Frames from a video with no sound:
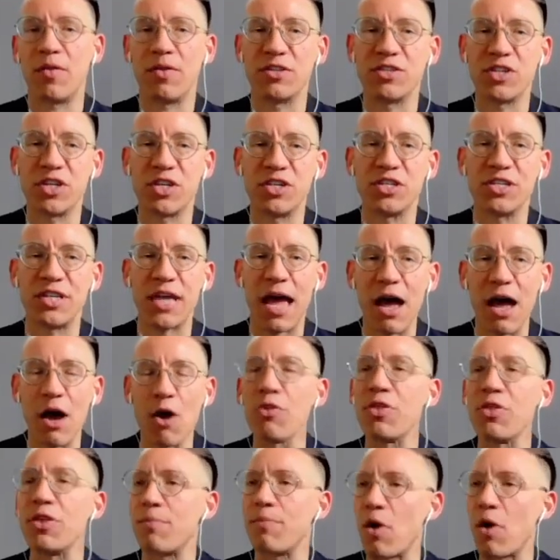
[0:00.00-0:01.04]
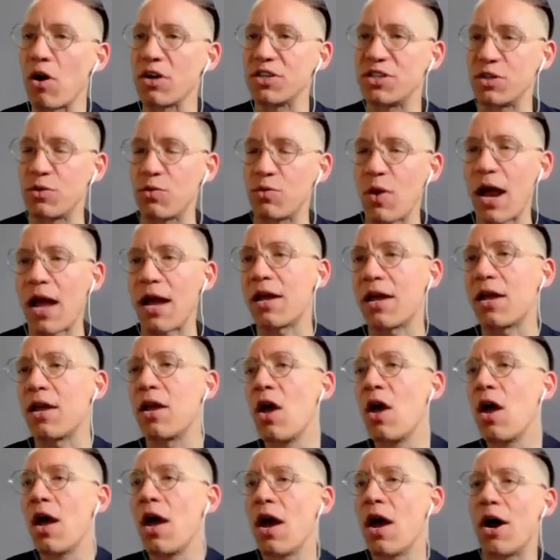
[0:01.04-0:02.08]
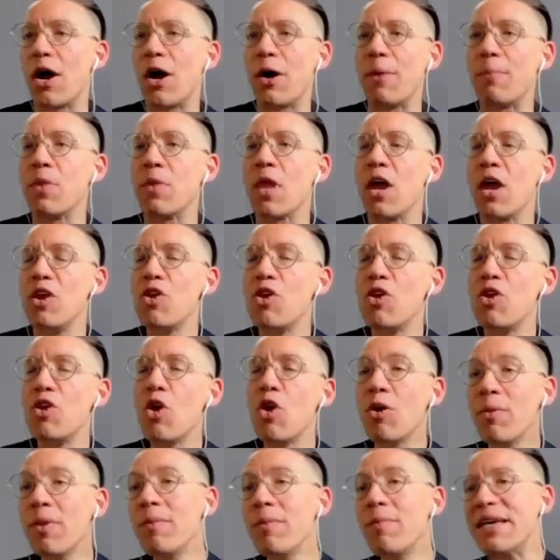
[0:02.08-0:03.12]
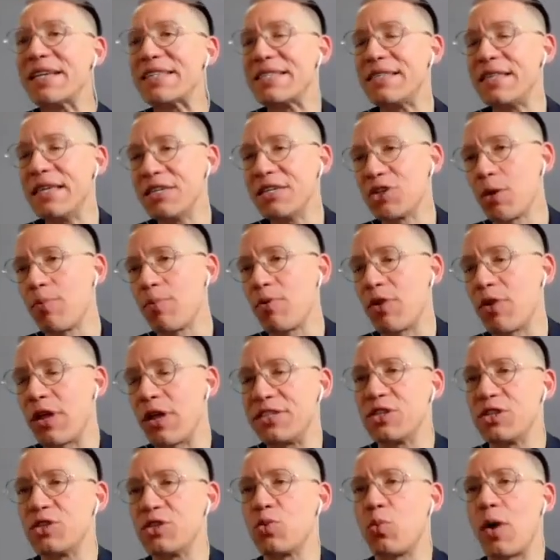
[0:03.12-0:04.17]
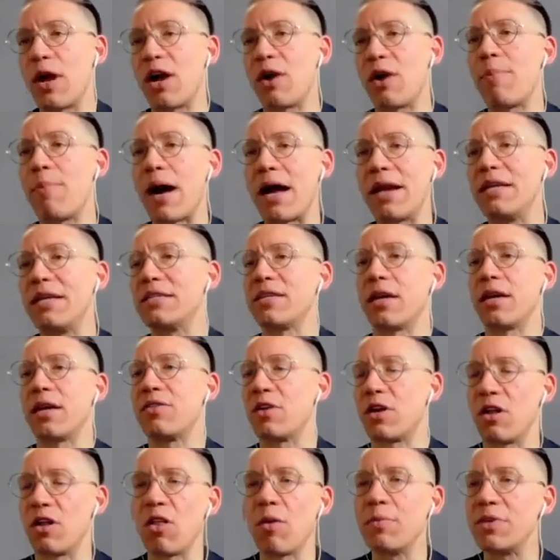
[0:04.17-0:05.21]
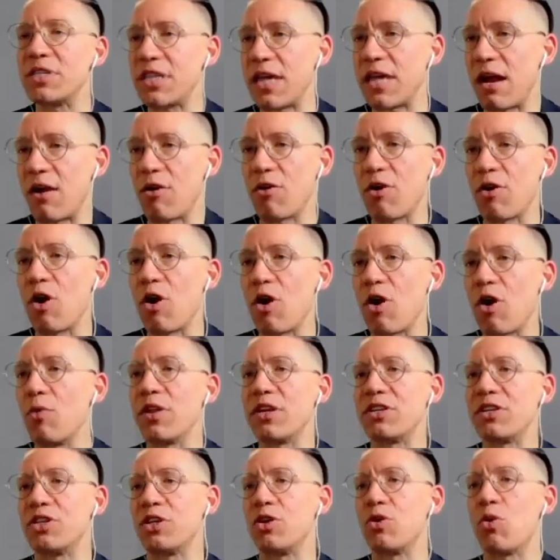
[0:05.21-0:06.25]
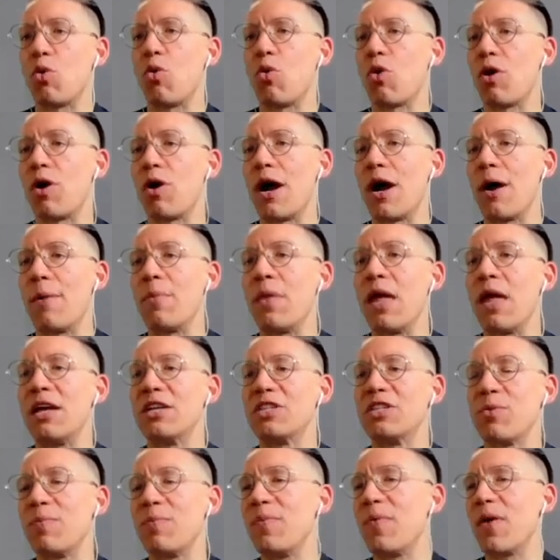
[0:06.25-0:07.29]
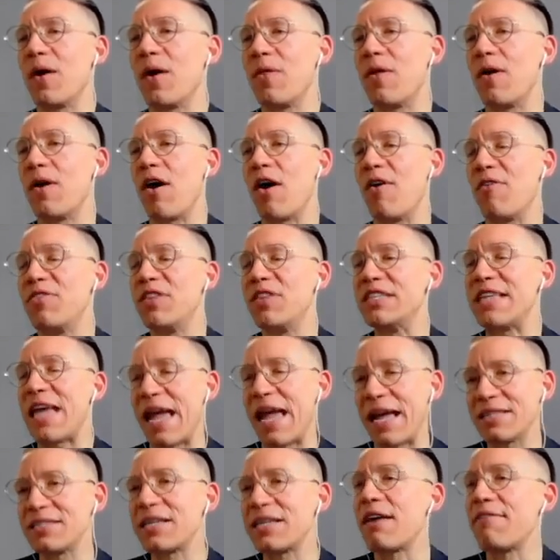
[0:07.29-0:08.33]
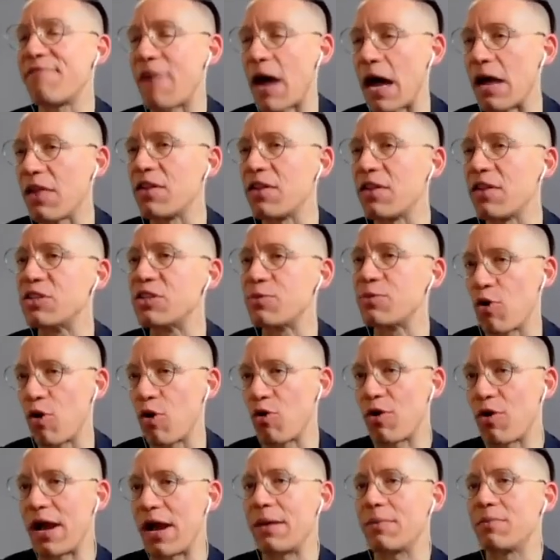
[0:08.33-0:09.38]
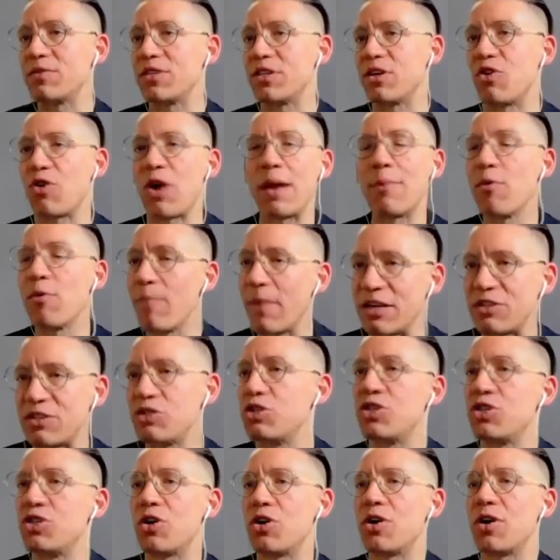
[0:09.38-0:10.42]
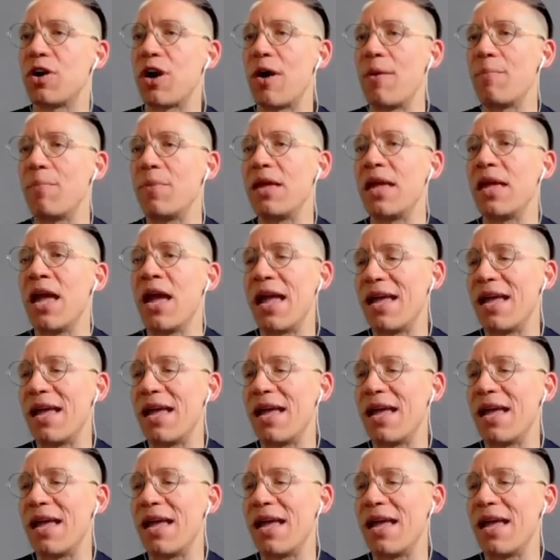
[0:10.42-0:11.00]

such as health and parks and rec, um, notably because these are places where bodies like the Columbus Care Coalition or um, some of these anti-violence programs, Incredible Messenger, um,